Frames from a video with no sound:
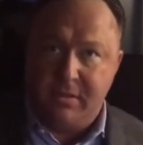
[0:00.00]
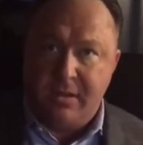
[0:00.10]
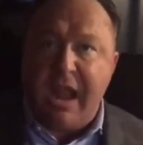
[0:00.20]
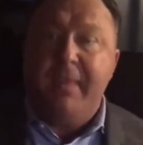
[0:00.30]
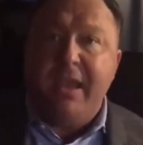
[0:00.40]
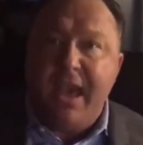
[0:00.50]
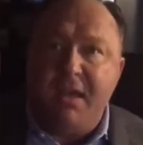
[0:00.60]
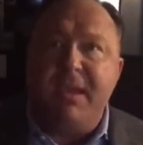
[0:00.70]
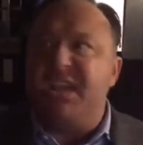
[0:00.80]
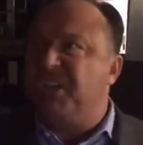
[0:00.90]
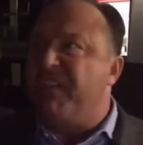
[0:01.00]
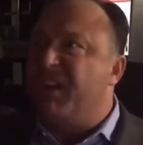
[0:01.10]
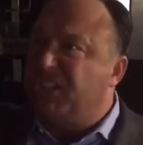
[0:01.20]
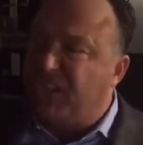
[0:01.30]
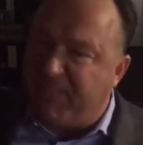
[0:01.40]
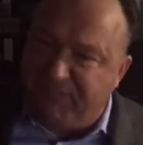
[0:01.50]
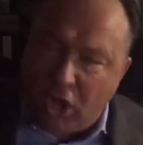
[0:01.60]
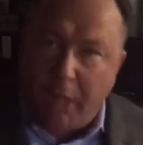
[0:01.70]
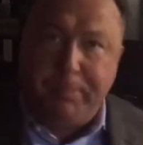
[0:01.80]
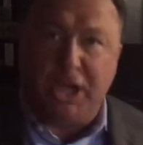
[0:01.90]
And the enemy has given us their
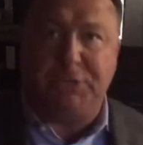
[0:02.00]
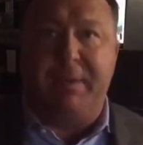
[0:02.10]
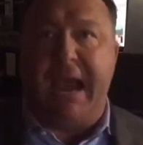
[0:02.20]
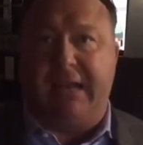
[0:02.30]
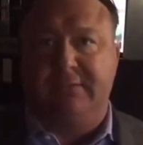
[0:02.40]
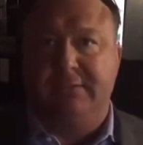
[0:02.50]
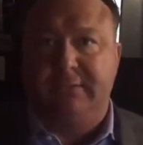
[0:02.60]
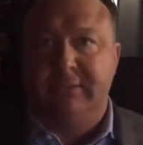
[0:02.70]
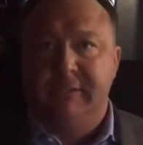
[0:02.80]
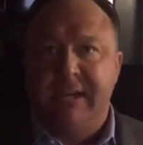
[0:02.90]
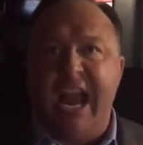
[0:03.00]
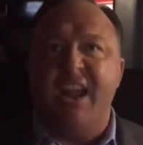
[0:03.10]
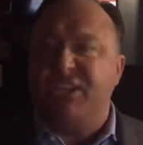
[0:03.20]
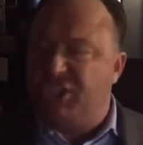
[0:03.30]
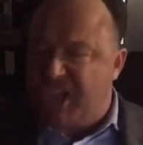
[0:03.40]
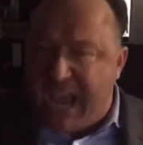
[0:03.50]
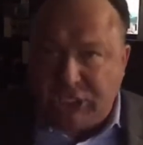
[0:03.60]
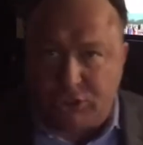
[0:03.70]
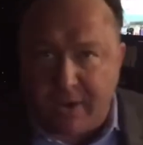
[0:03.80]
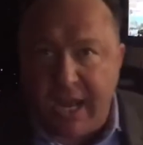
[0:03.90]
full pushback. And this is
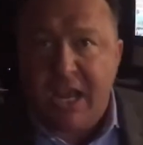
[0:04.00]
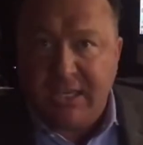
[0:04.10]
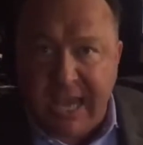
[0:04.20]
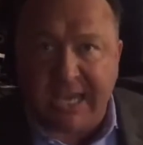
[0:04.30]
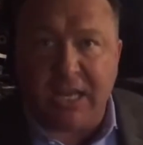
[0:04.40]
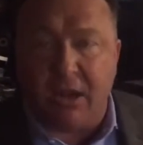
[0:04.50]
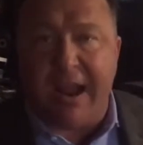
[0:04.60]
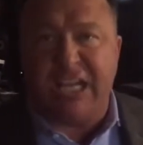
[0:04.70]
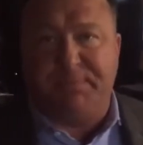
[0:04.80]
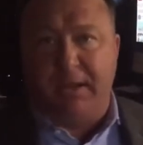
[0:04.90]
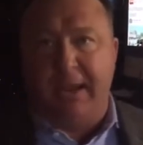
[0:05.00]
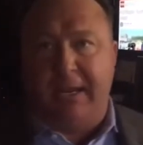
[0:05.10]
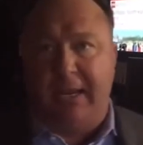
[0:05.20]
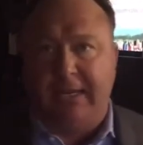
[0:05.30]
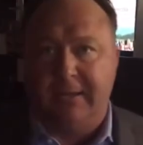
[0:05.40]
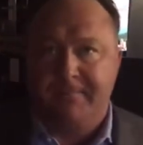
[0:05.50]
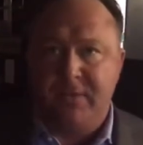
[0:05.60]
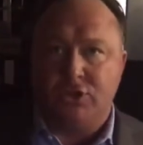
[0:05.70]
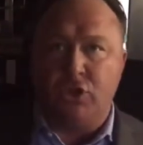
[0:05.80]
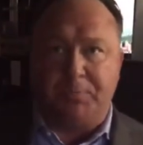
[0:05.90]
history kicking their ass politically.
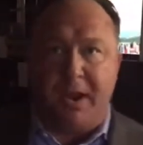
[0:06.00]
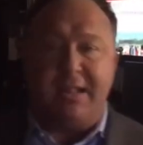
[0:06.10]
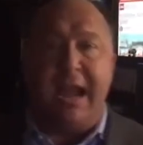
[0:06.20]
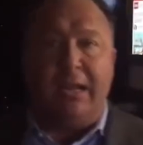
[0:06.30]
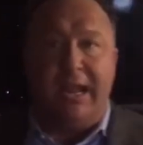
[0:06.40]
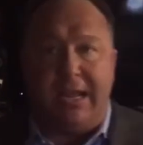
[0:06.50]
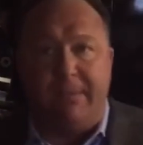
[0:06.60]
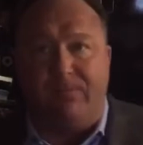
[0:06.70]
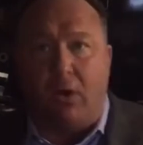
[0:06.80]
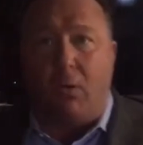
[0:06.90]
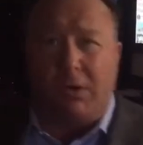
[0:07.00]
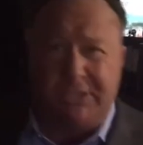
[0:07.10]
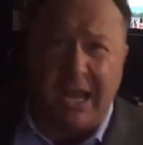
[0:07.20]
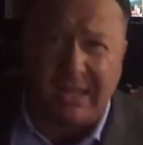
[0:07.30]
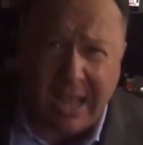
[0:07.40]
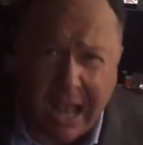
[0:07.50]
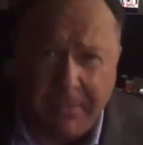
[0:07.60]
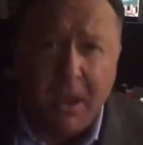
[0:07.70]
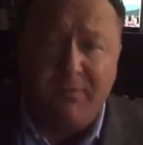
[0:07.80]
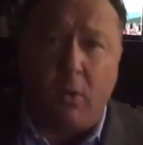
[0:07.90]
So spread that link, Infowars.com
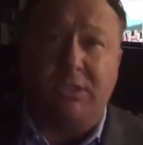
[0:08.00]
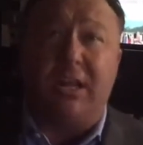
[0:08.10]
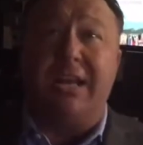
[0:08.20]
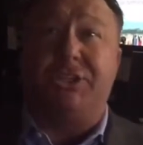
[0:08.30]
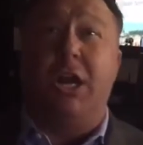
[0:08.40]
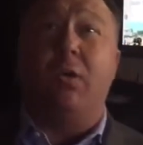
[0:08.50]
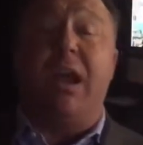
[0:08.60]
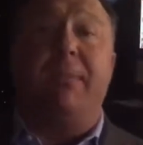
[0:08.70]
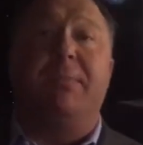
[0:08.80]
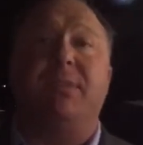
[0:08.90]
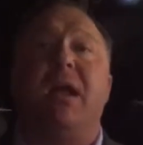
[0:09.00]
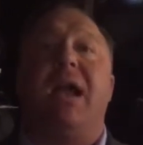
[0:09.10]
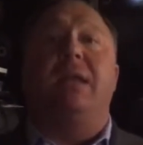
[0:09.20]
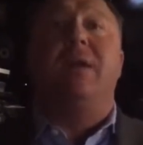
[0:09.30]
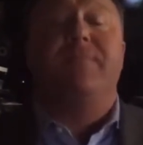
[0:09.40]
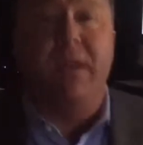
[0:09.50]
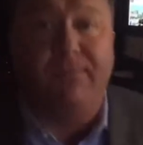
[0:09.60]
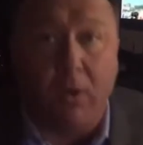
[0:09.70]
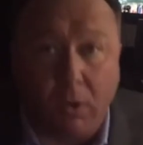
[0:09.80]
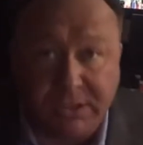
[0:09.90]
forward slash show. Coming up tonight,
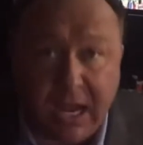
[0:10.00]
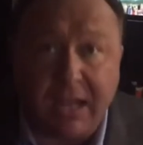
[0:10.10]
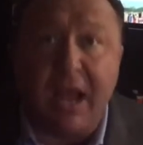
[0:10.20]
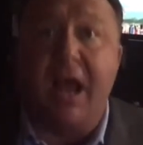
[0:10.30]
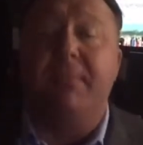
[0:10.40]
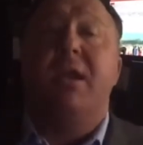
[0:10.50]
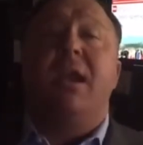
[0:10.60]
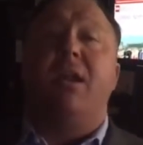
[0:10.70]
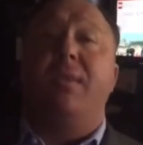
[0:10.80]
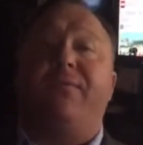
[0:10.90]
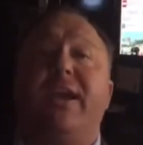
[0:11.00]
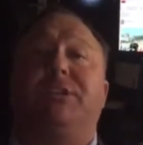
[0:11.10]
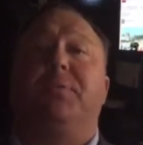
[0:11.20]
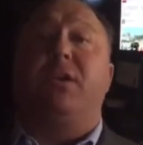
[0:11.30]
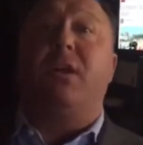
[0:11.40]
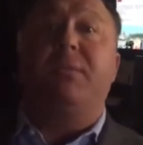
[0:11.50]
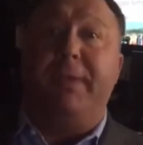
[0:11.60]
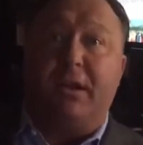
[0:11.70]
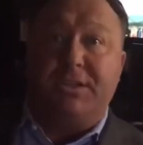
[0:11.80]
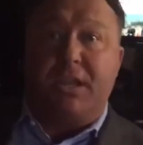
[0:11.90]
Infowars.com, and on the Facebook, and on the
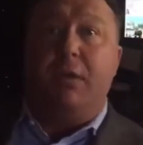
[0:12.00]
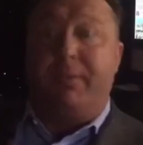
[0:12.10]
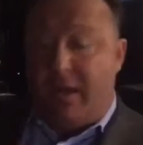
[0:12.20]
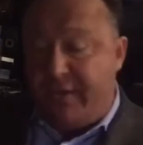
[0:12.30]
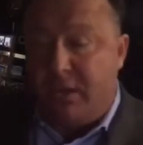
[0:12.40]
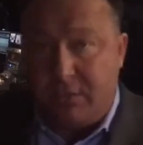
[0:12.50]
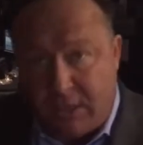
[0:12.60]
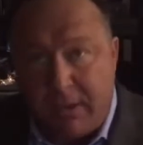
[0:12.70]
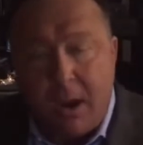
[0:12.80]
Periscope, and on the YouTube.